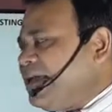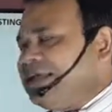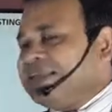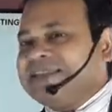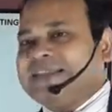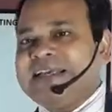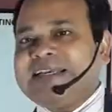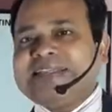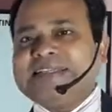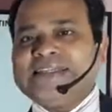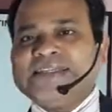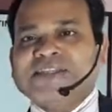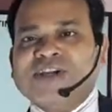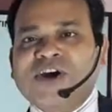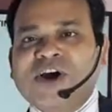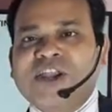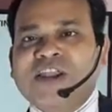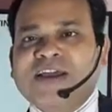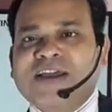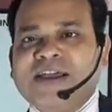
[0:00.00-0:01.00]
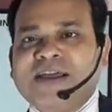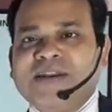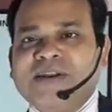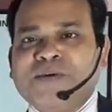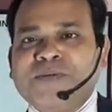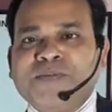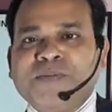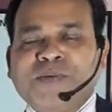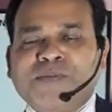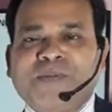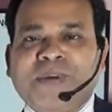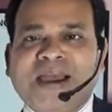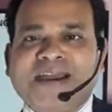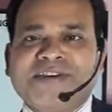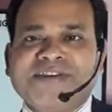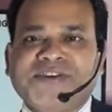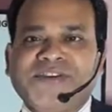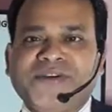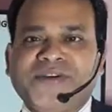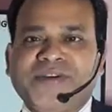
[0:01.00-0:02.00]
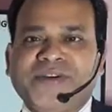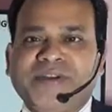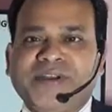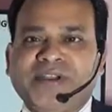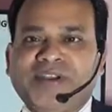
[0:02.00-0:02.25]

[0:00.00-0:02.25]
This is called pattern.